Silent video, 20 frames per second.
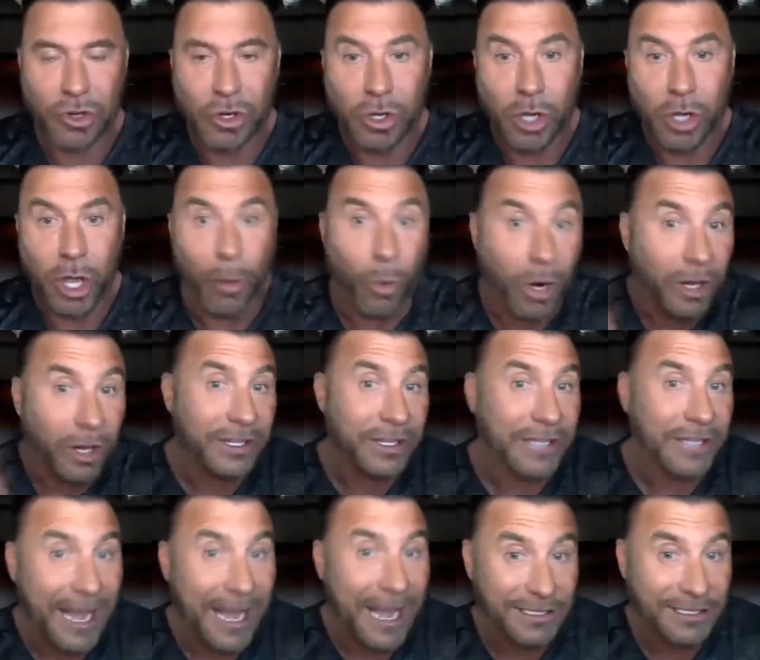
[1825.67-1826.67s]
And one of the
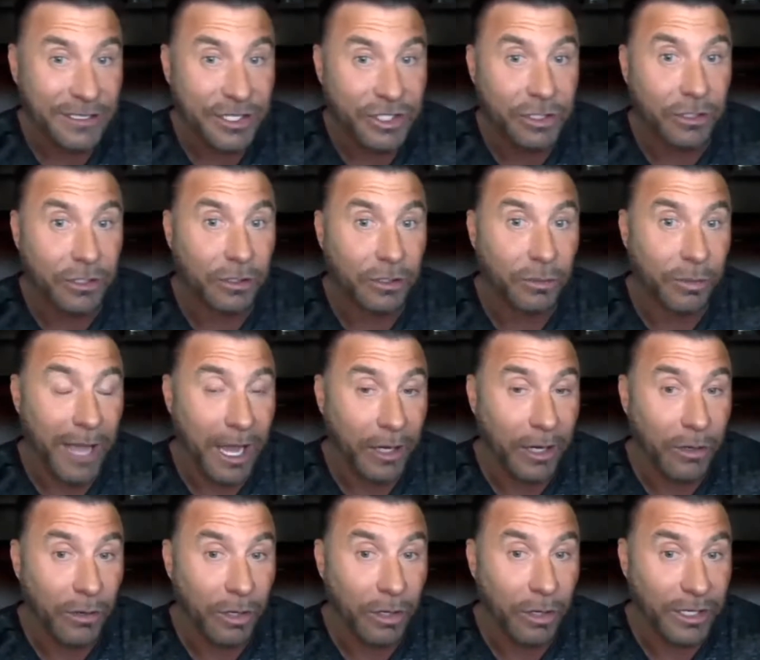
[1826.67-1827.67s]
guys in this group
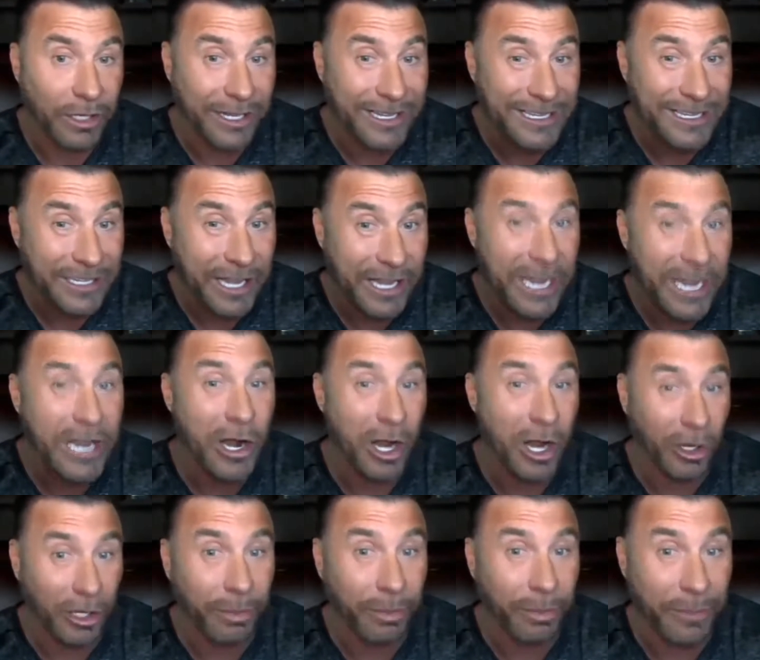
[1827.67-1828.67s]
he not only
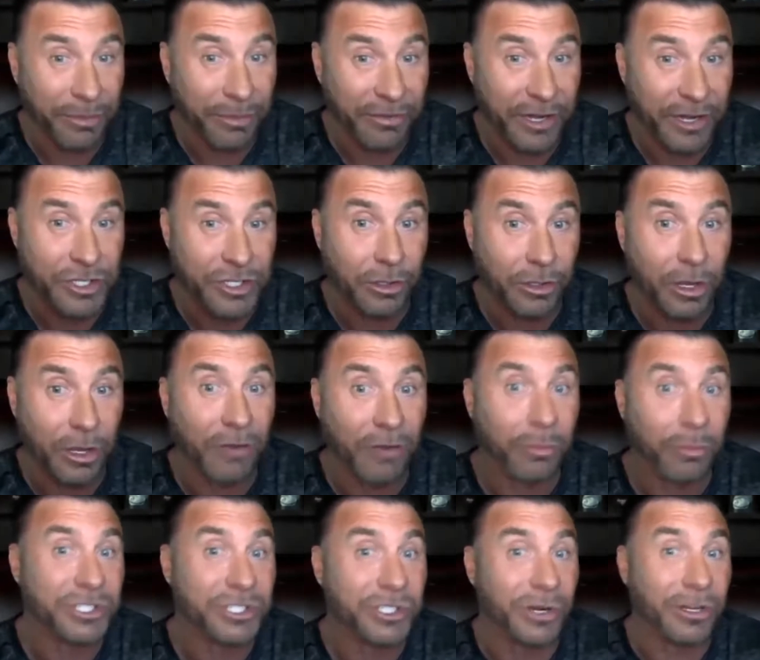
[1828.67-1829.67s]
played professional golf,
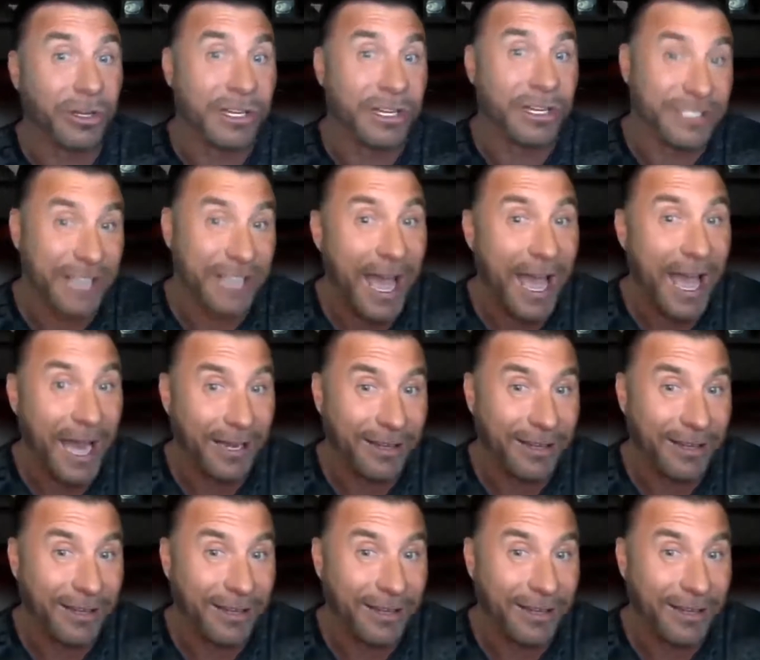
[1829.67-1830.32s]
but so did his dad.